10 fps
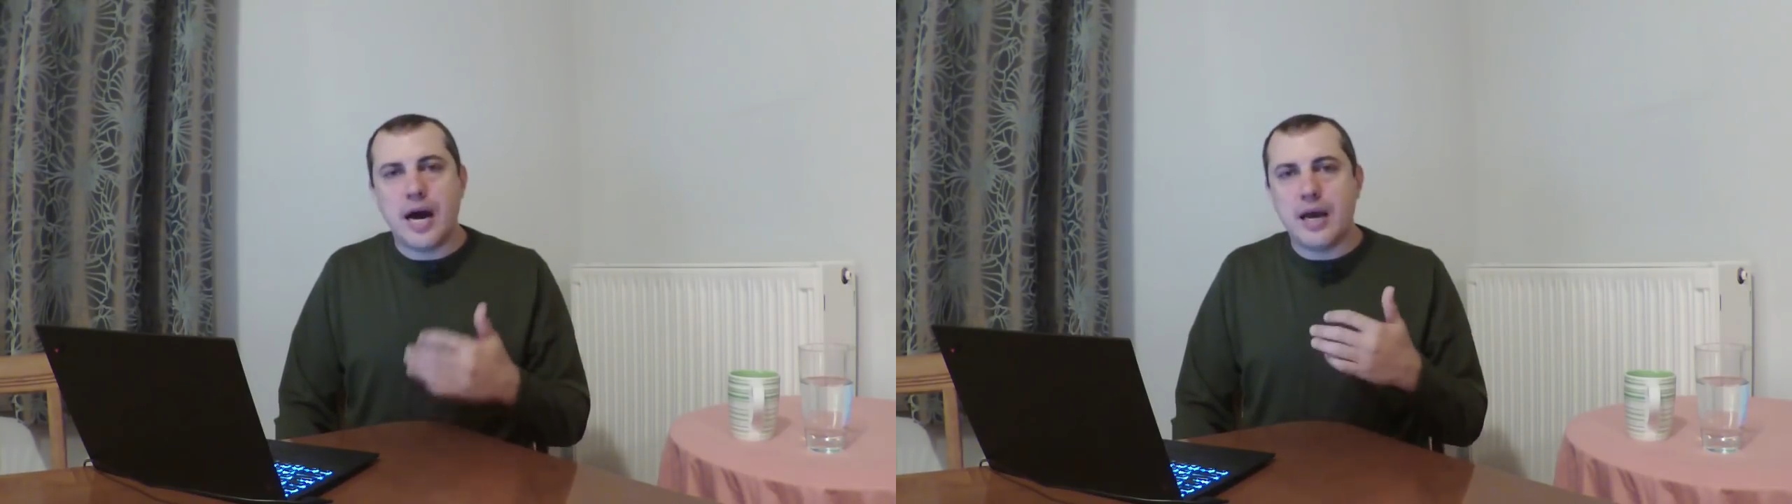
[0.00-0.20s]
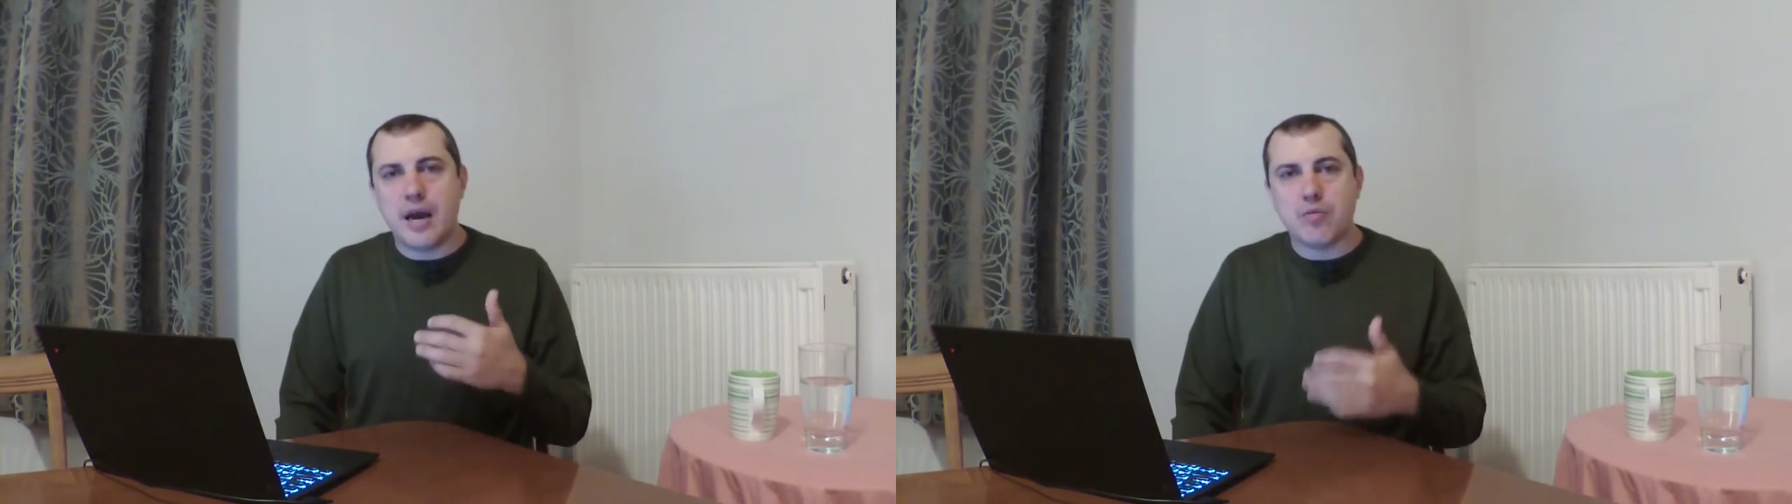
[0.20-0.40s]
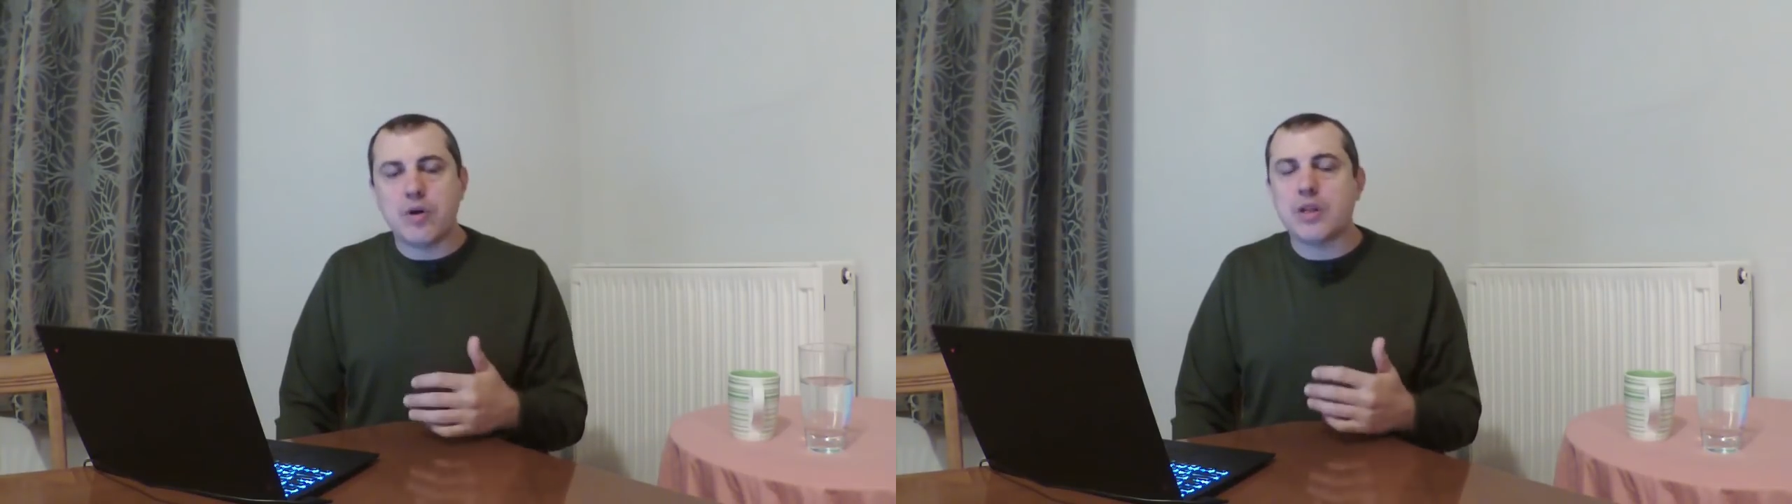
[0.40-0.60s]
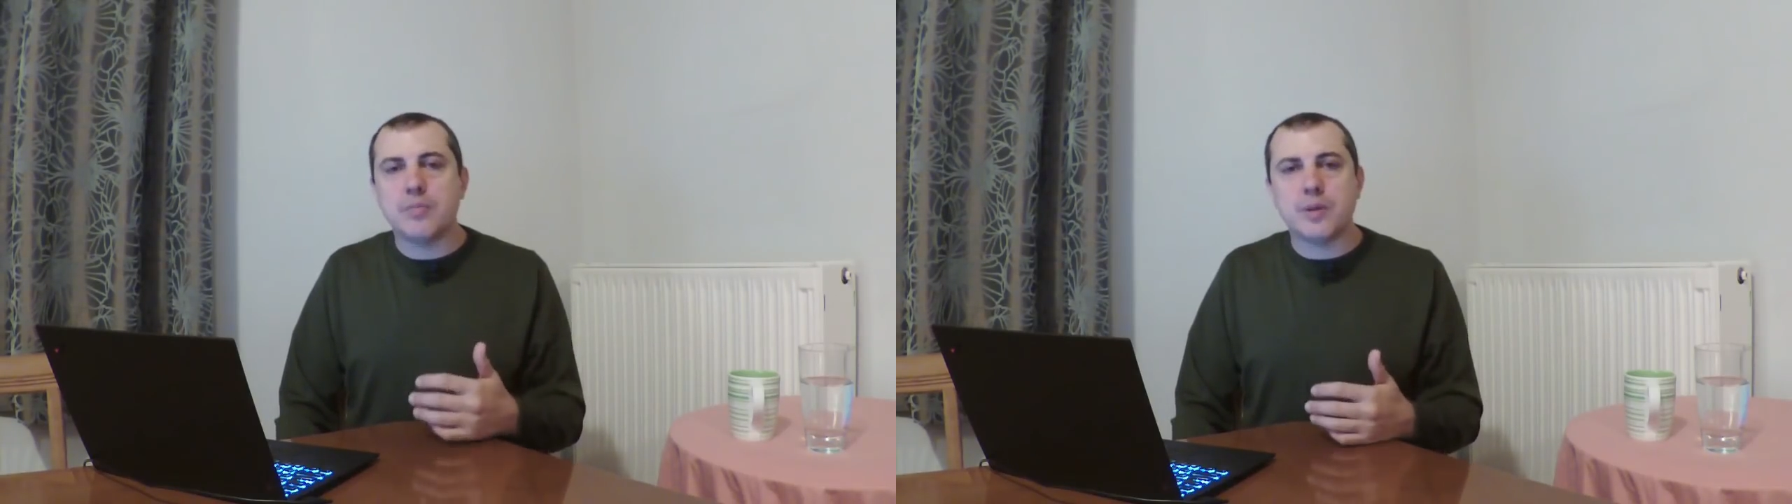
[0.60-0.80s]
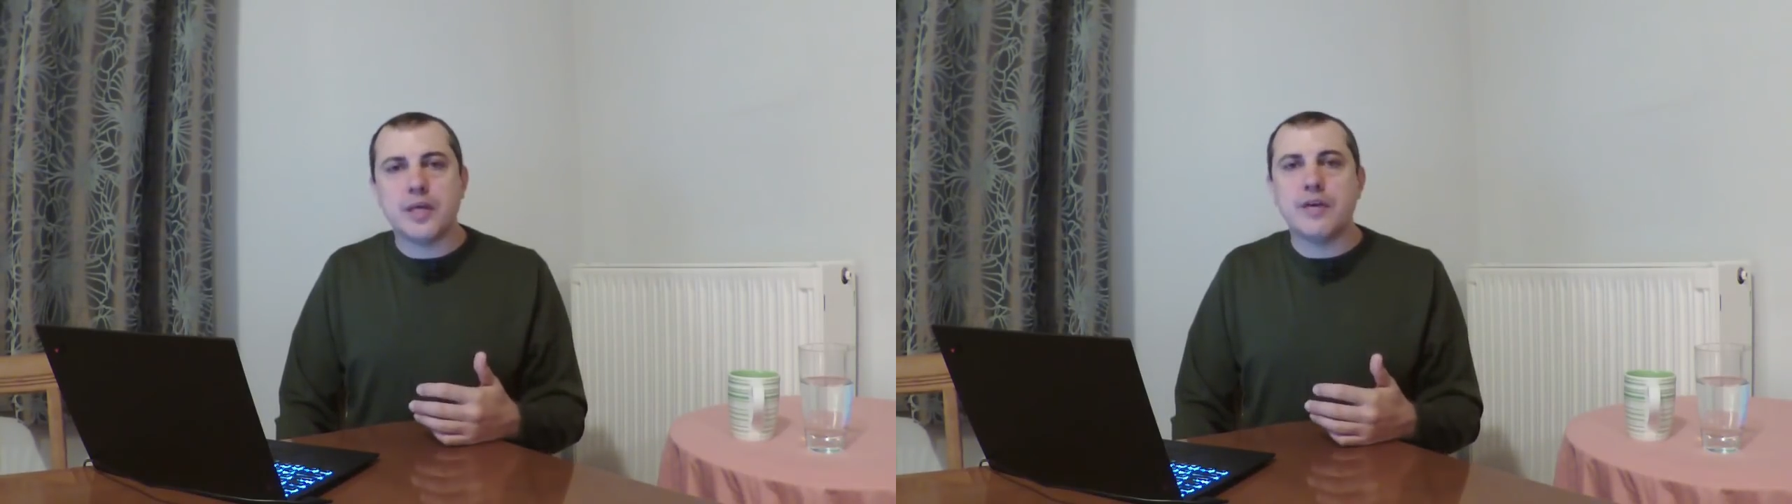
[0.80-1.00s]
I, I really
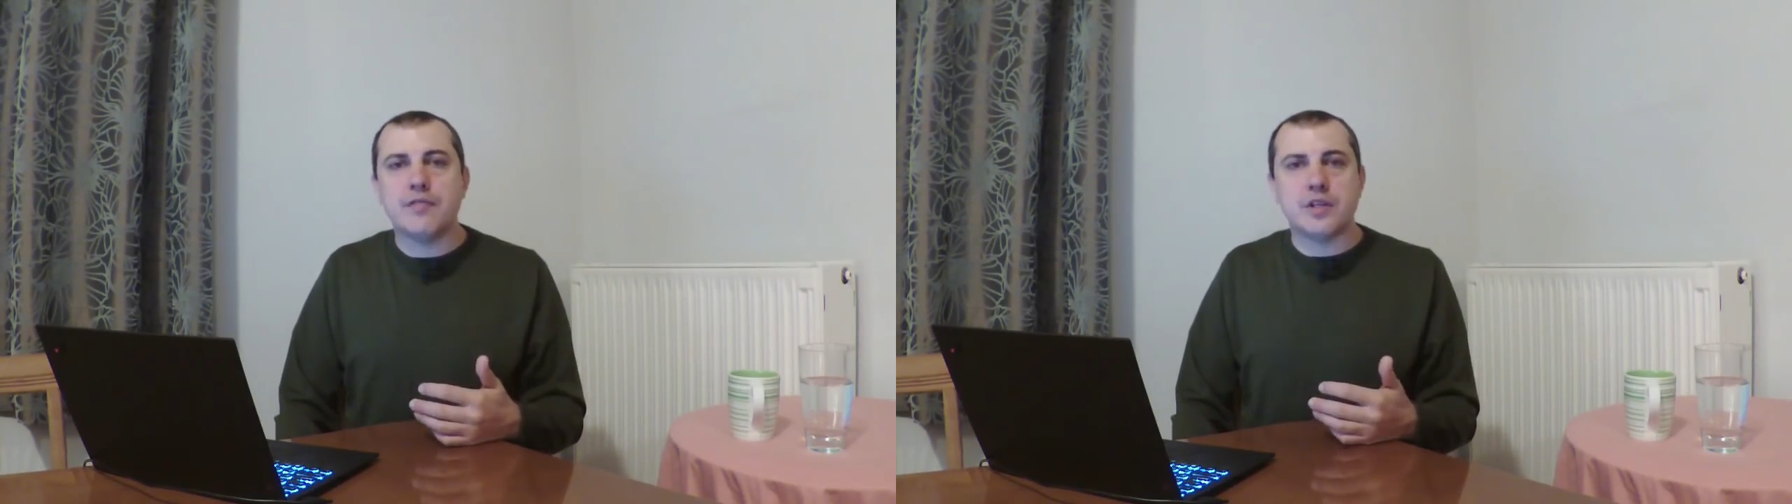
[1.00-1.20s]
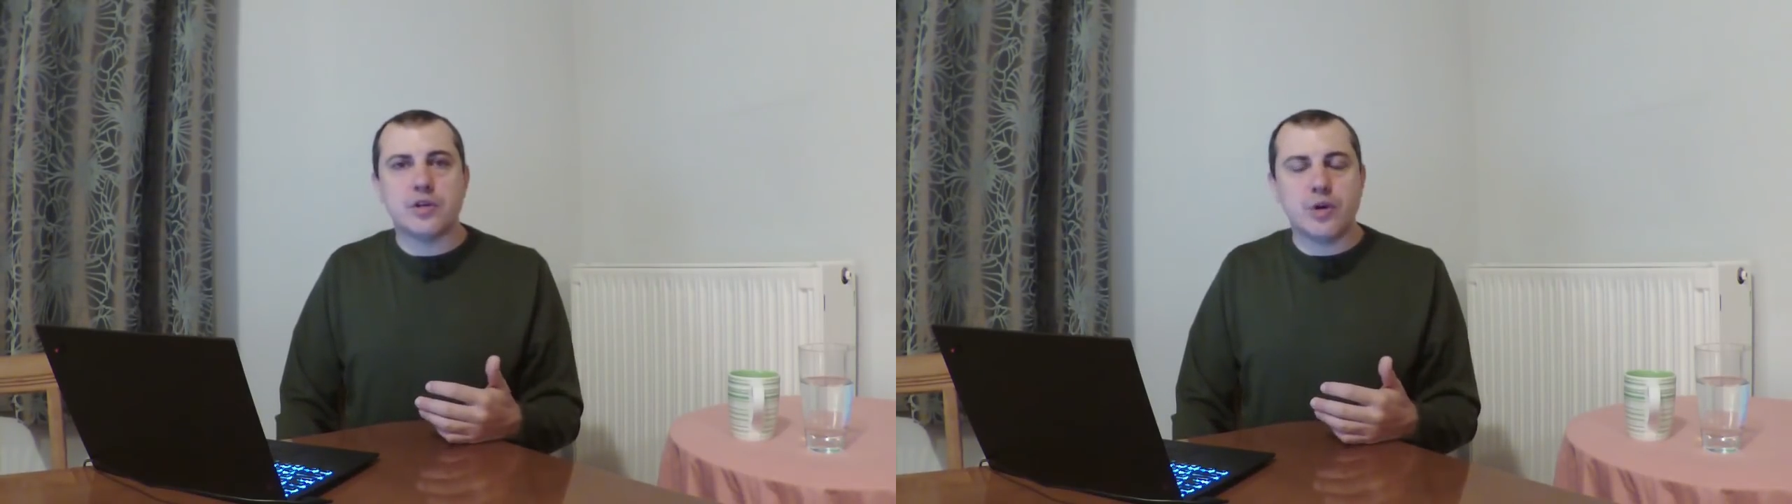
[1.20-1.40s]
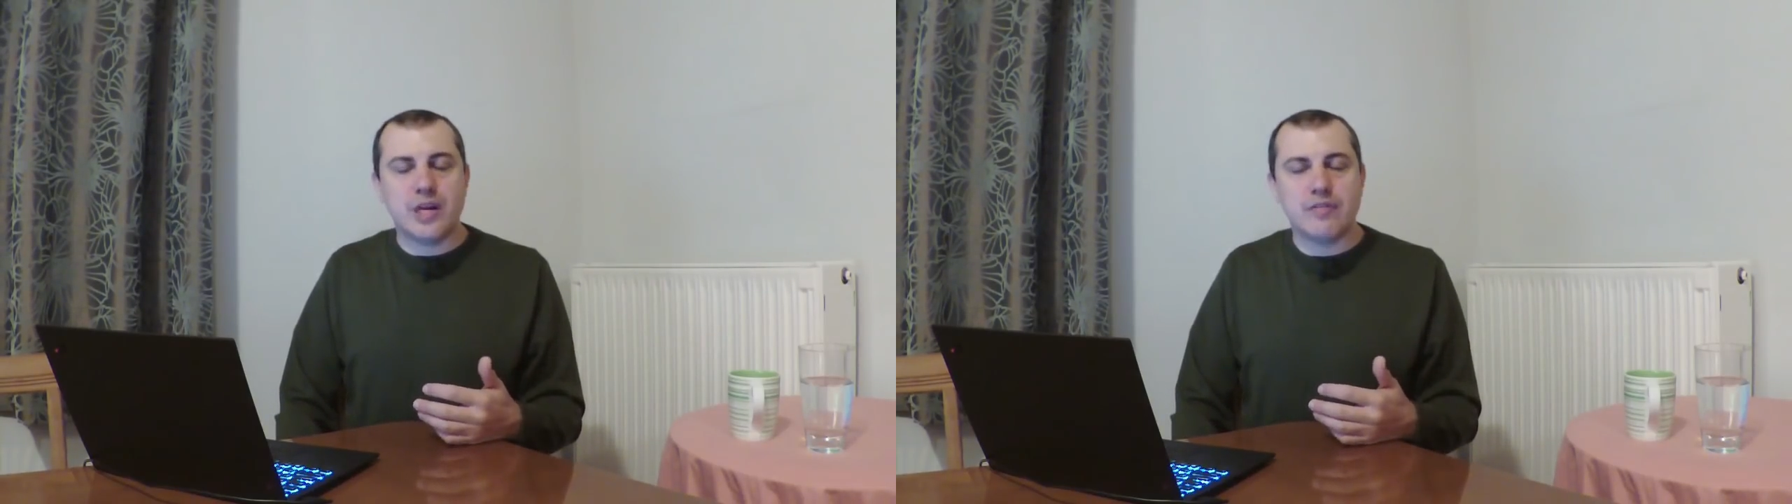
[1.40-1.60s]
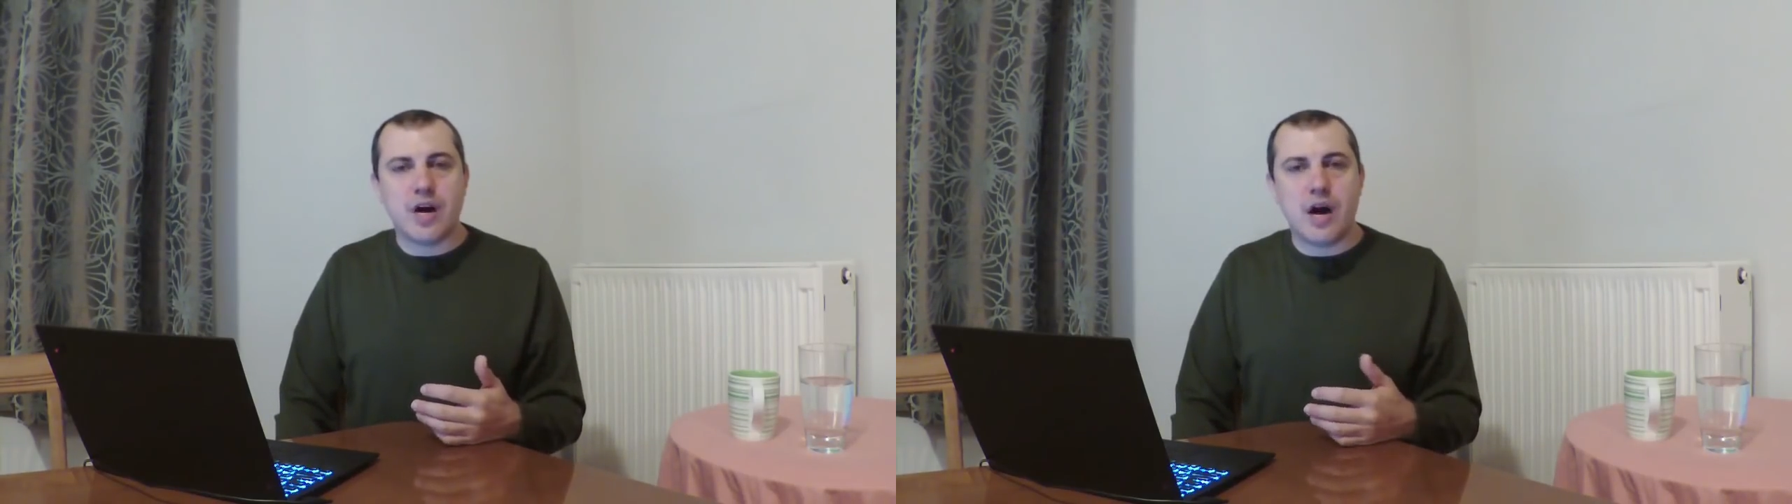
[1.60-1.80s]
believe in the Creative